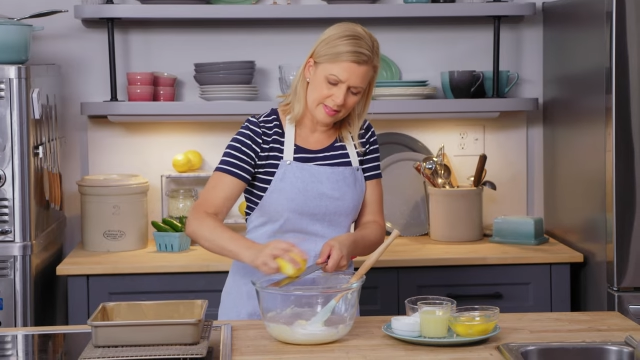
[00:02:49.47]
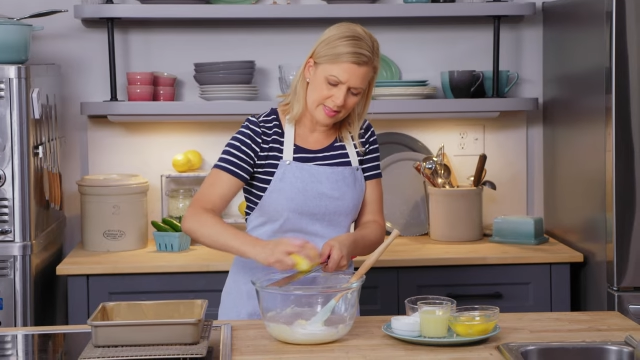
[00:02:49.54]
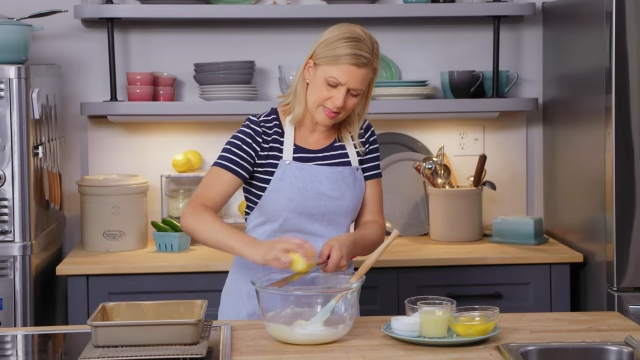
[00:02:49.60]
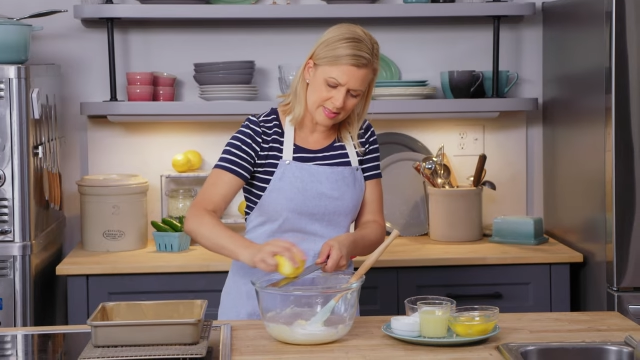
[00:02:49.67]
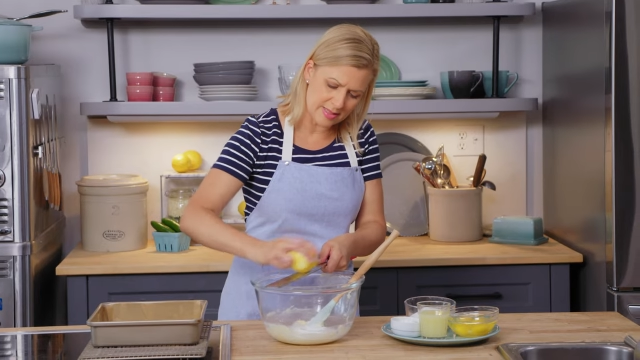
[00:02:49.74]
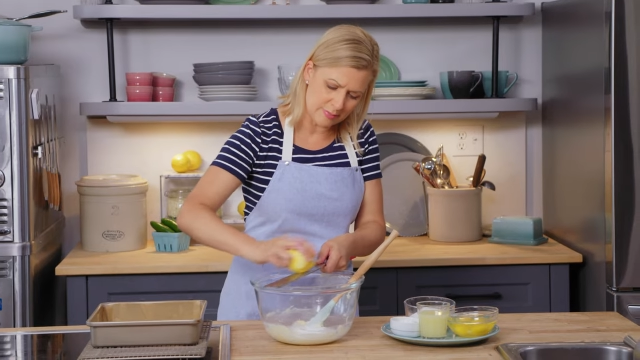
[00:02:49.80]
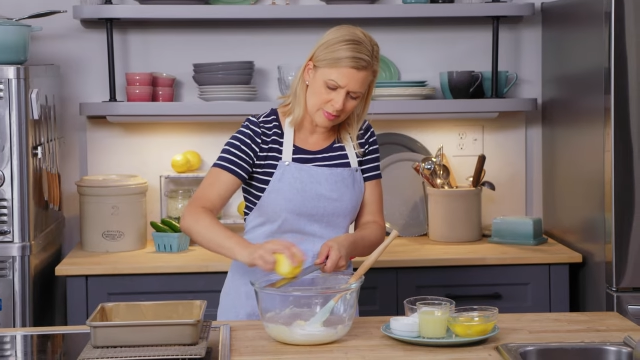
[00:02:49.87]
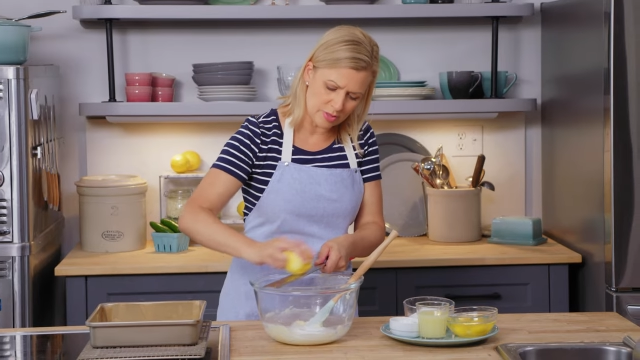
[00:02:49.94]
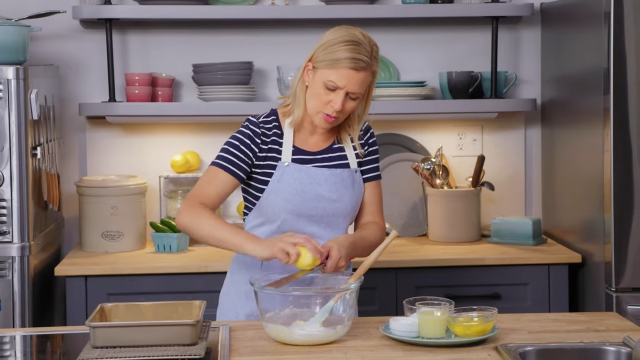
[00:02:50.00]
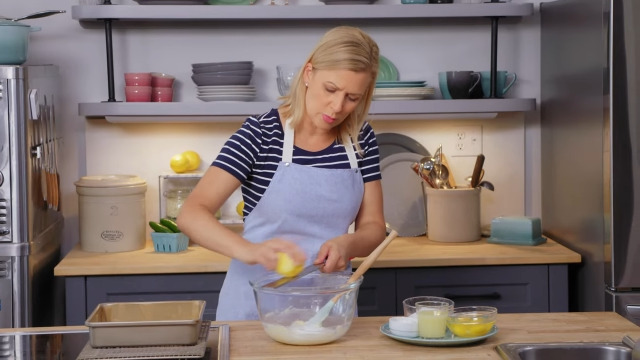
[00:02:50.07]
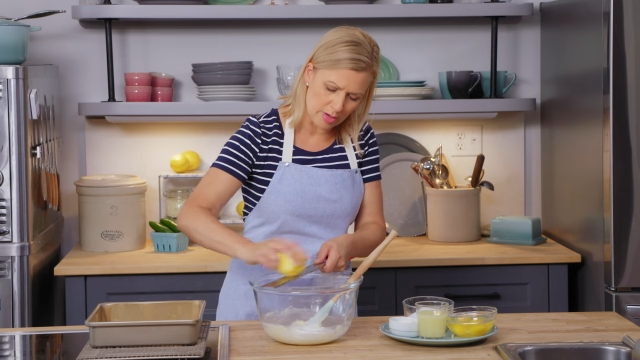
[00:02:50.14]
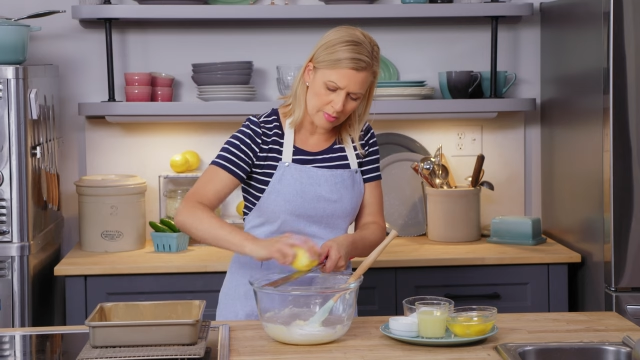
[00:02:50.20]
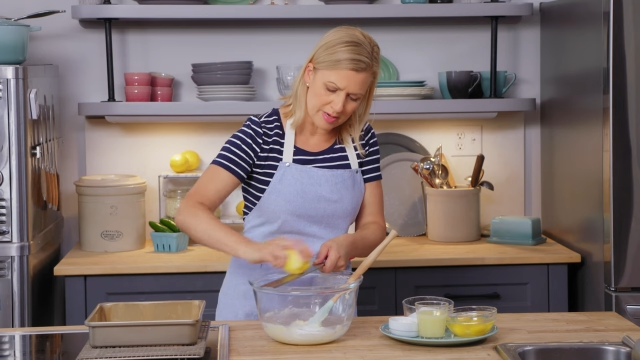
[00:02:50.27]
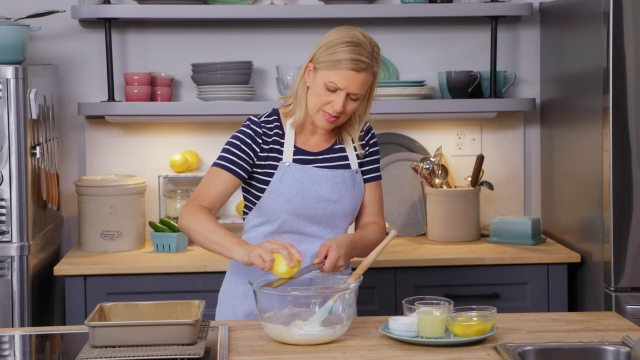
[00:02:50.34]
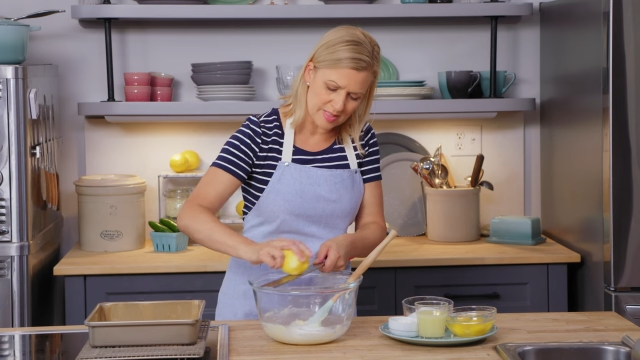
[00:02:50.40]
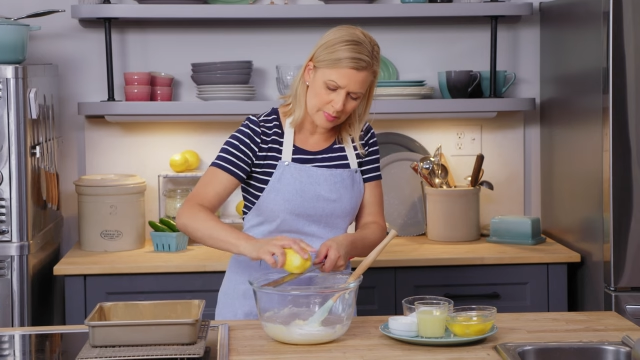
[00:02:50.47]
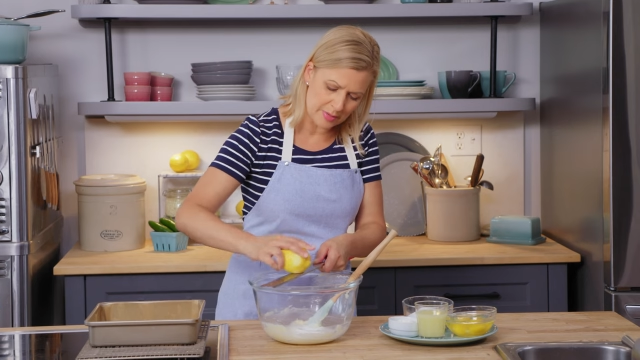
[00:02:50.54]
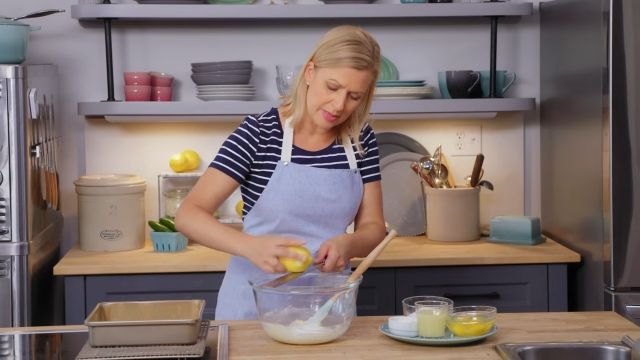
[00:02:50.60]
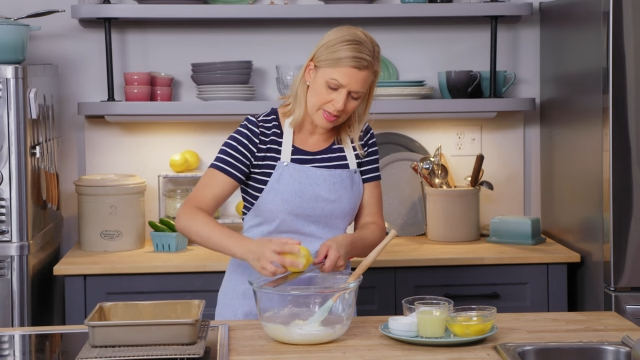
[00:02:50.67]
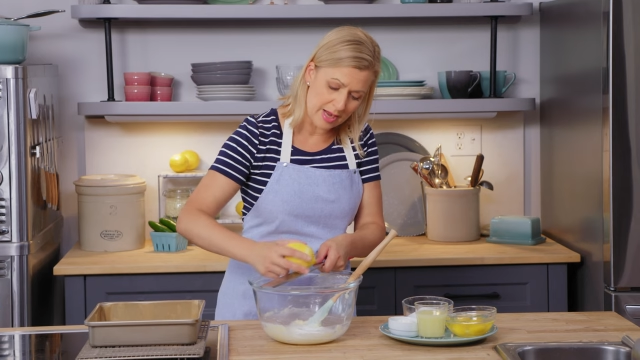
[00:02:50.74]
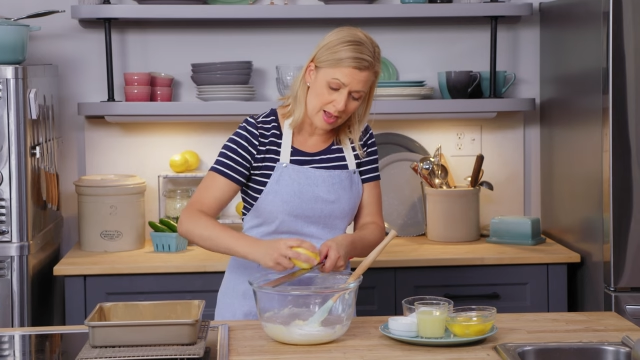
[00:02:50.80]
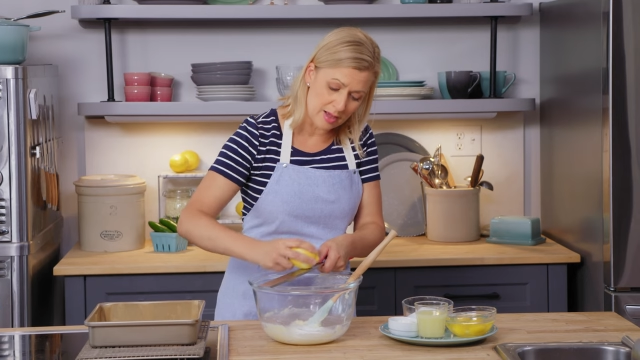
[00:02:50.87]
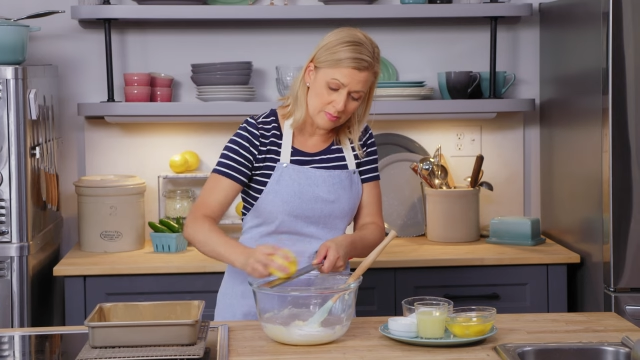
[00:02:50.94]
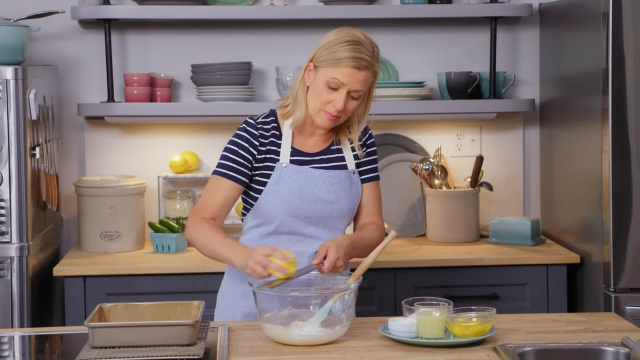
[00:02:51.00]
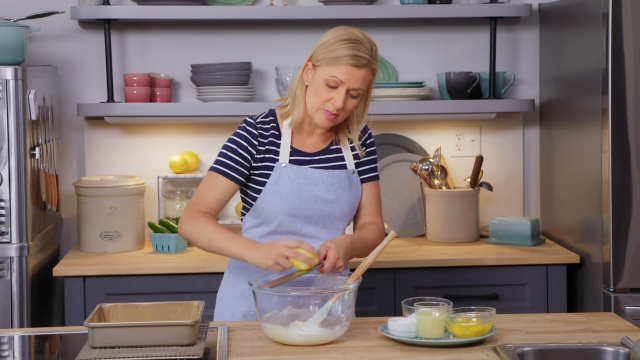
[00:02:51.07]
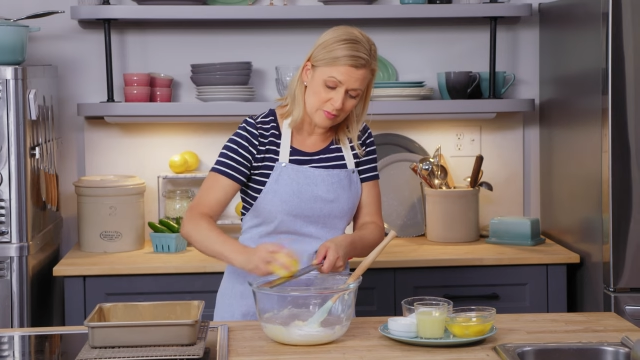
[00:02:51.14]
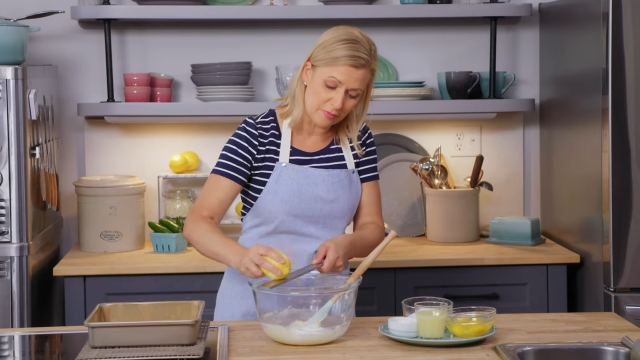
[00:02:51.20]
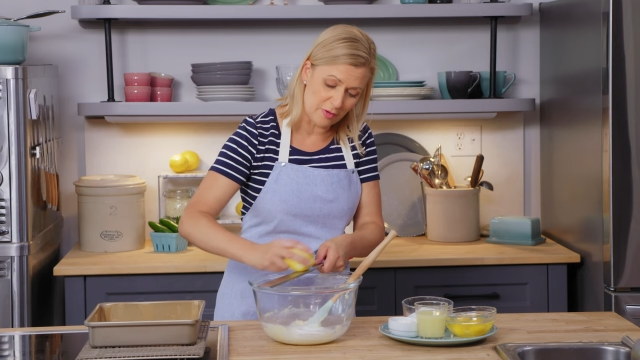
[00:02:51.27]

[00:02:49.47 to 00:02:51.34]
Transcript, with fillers: this lemon square recipe comes